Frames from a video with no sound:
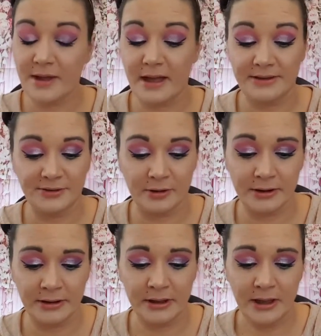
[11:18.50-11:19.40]
guys,
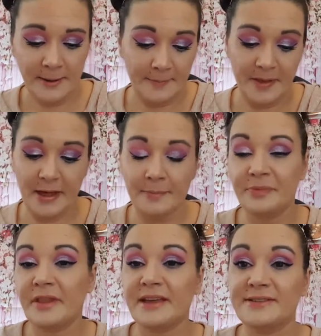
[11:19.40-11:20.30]
sorry.
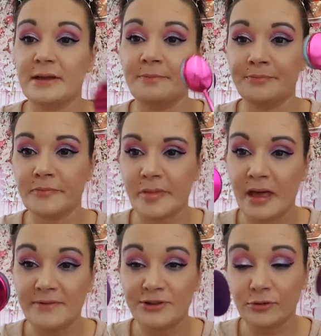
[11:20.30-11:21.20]
Like I said,
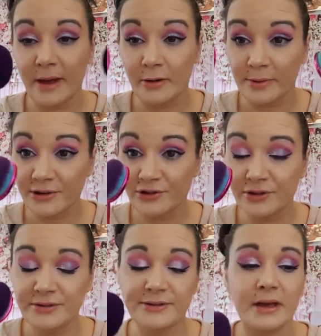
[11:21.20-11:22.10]
I have these 2 paddle
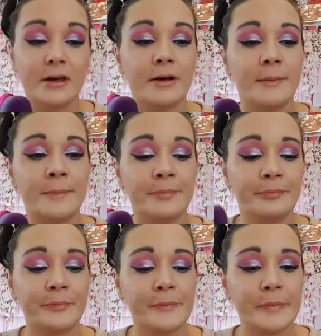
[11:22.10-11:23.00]
brushes.
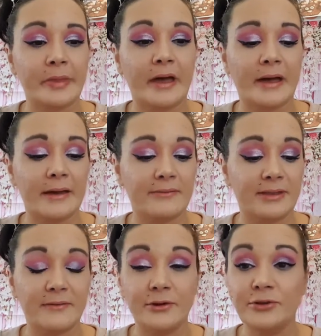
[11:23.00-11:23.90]
I've
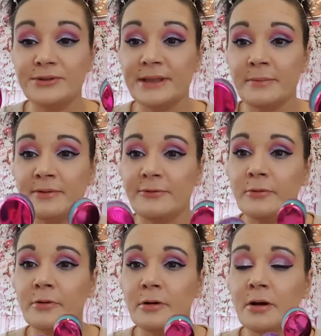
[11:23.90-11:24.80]
never used them
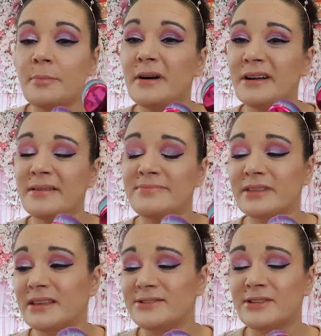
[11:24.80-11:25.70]
before, but
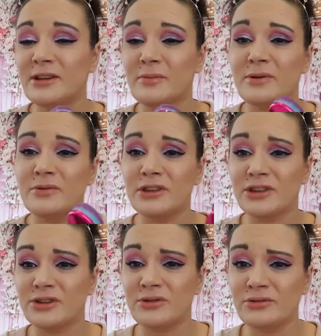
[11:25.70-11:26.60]
I thought they'd be really
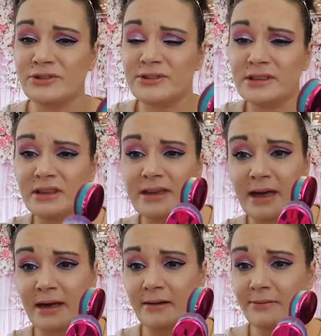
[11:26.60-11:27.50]
cute just to like
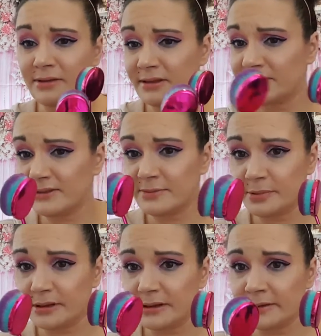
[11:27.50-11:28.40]
have and like
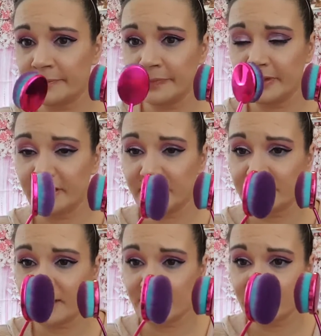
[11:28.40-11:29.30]
display, like
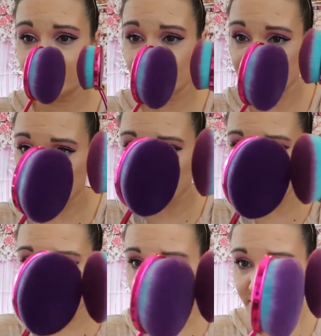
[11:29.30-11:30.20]
because they have this really
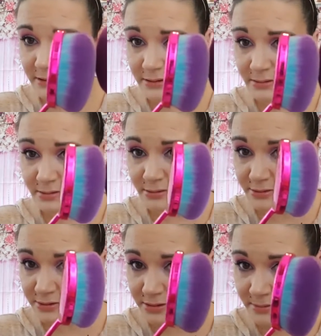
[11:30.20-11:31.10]
cool like
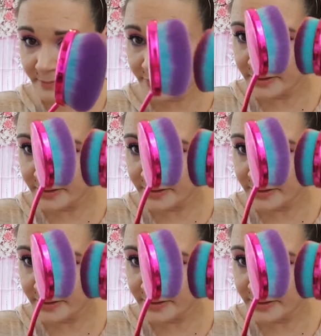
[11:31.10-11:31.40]
look to them.